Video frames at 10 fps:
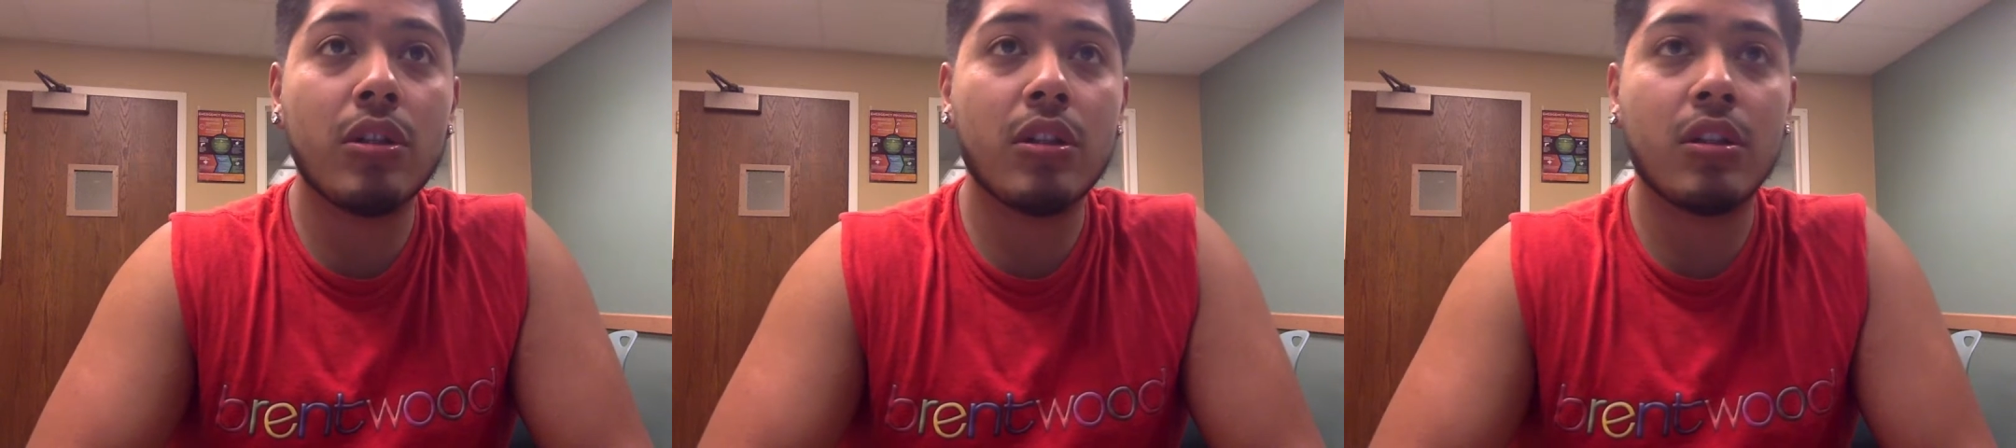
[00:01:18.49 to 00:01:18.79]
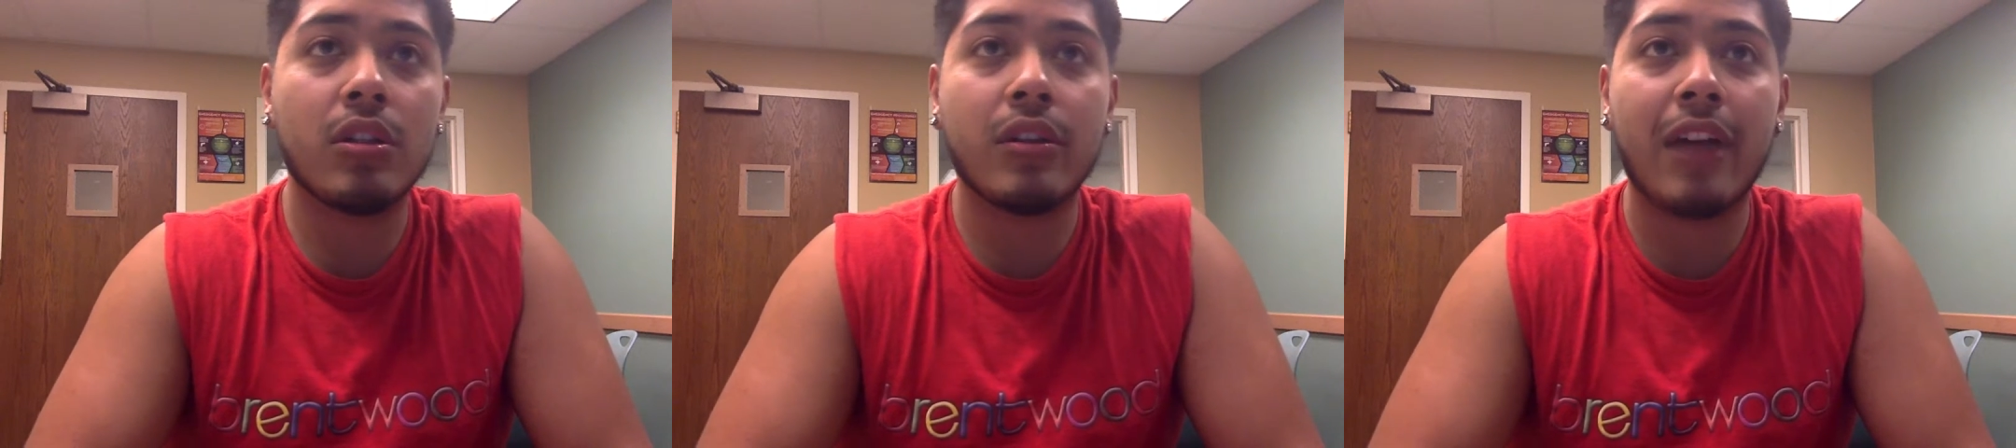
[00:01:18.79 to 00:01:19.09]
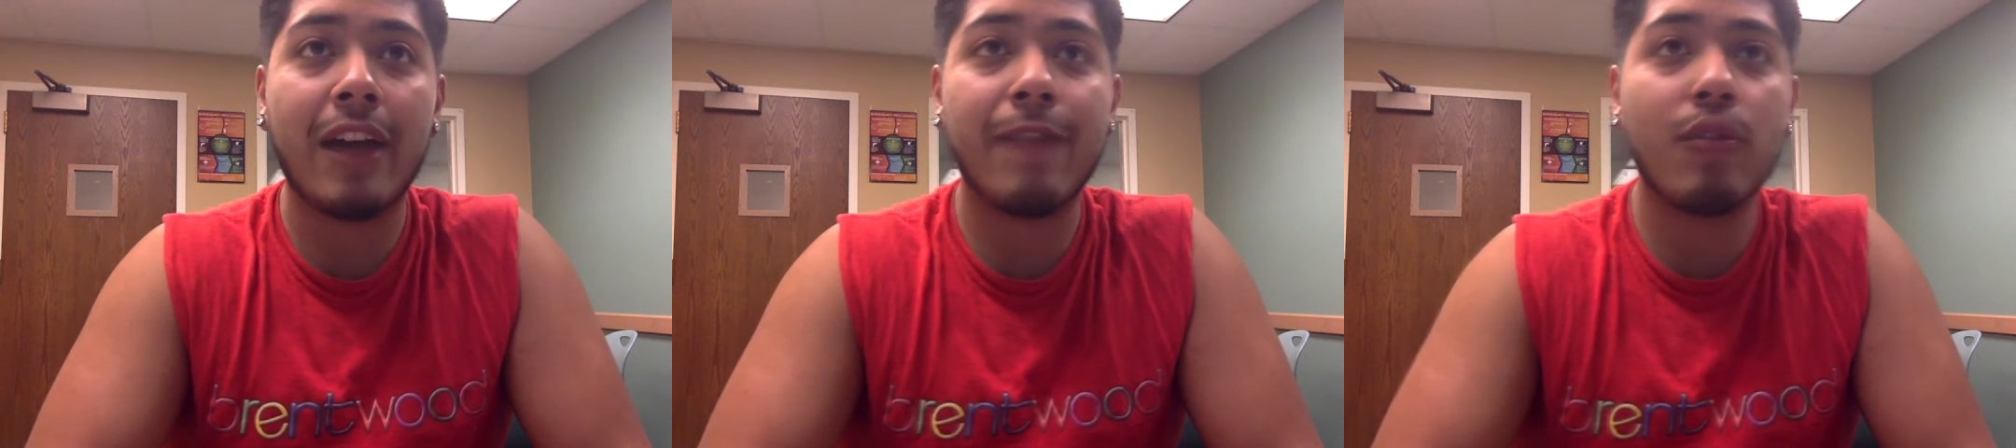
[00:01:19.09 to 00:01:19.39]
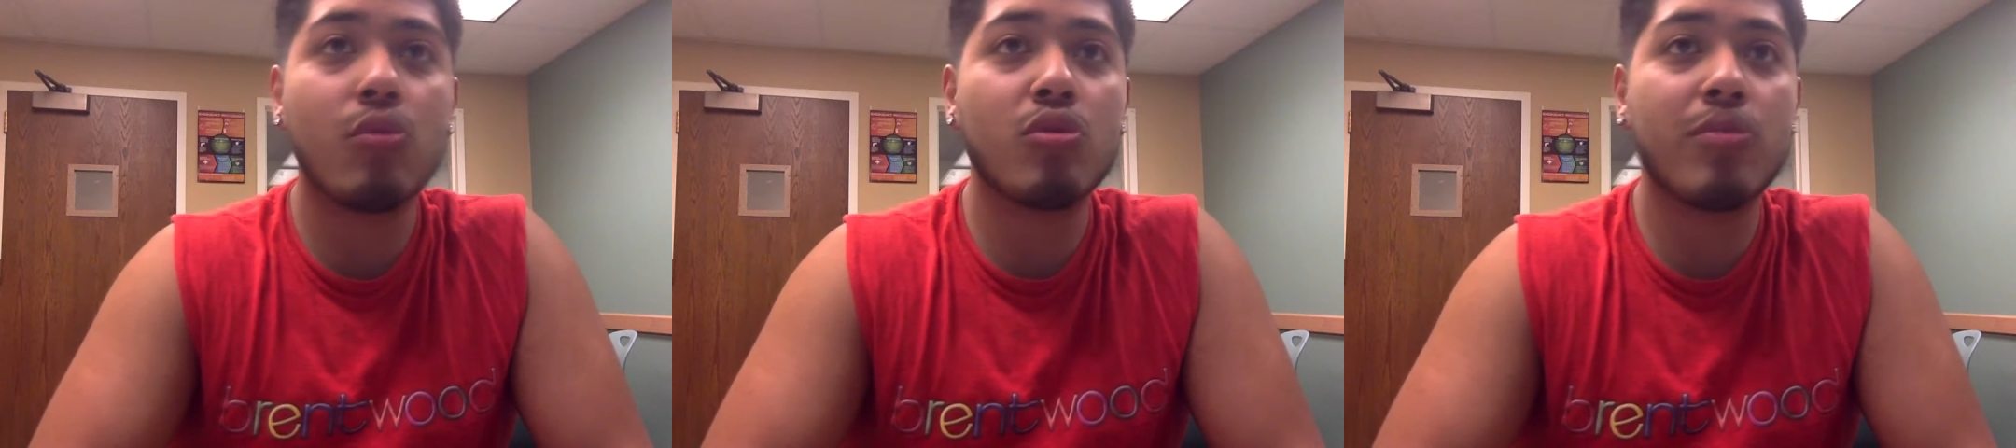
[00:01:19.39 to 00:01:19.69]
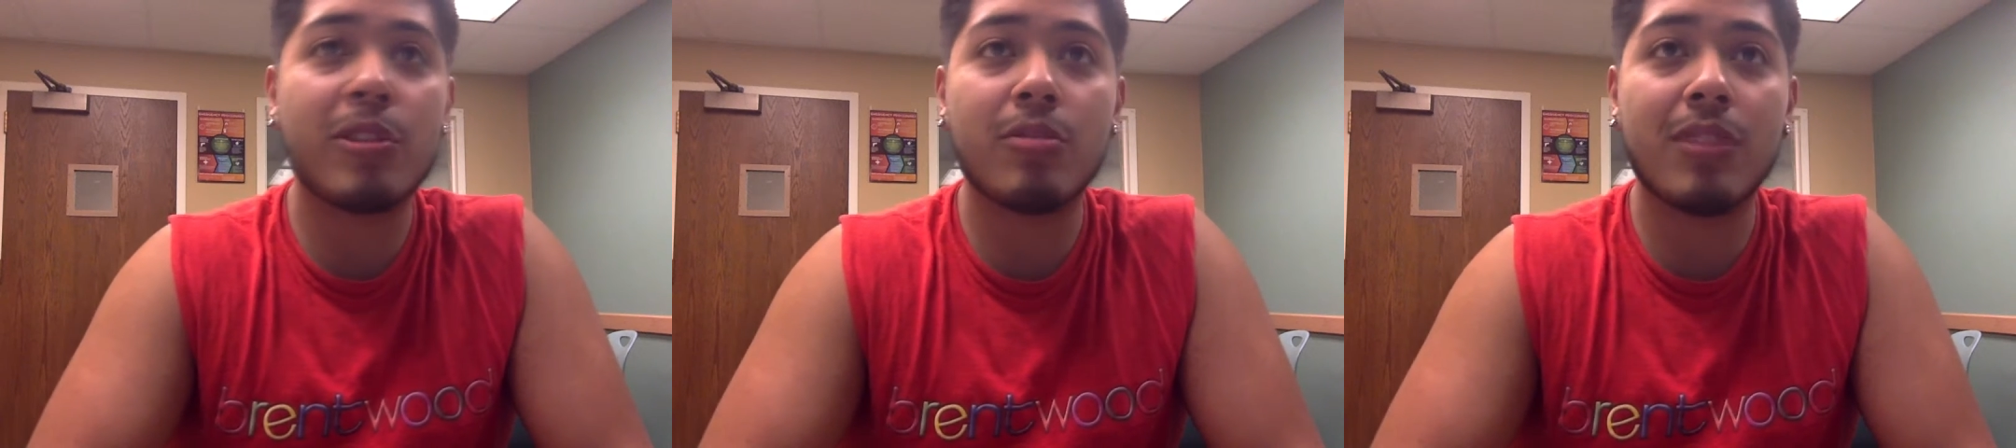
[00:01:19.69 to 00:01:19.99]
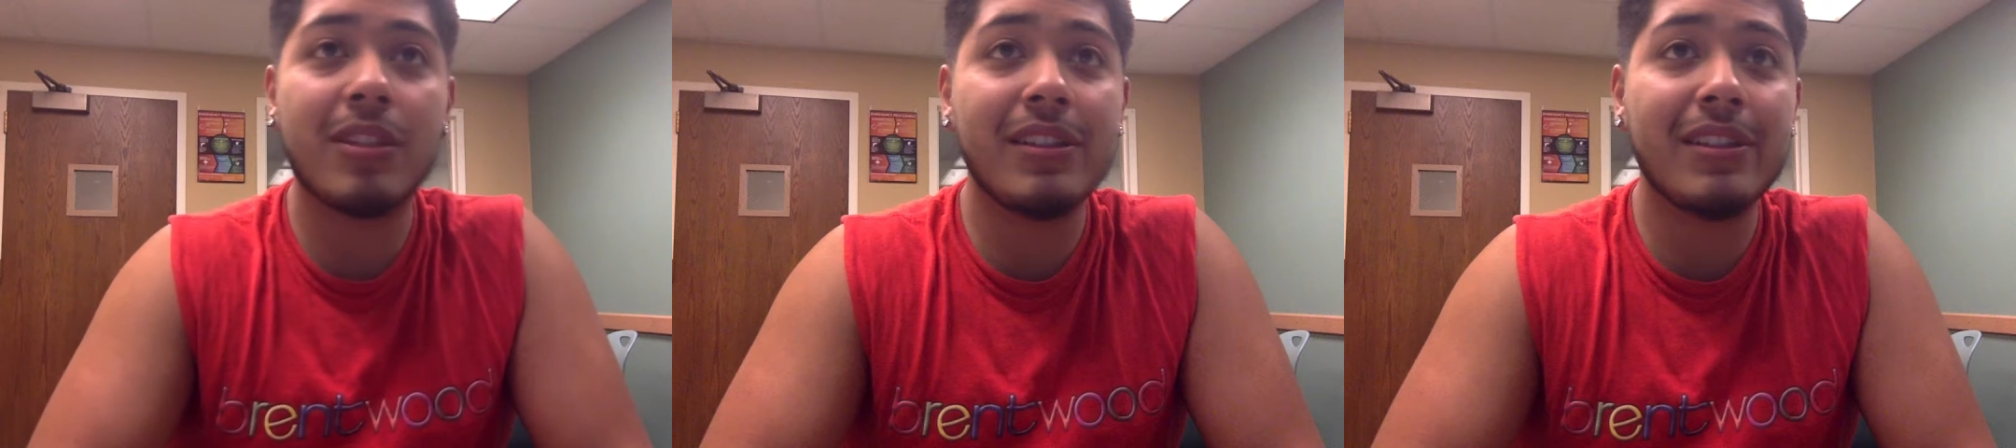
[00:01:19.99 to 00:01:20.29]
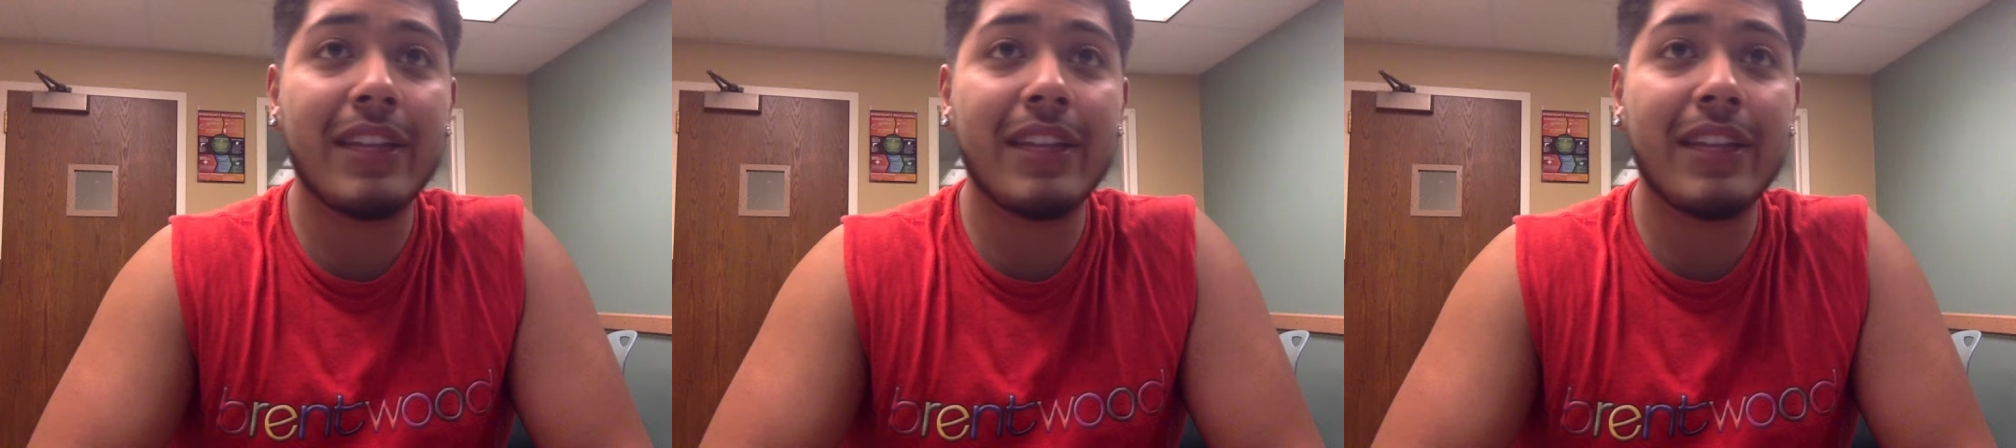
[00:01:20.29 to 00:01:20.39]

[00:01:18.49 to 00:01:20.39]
a handful of responsibilities.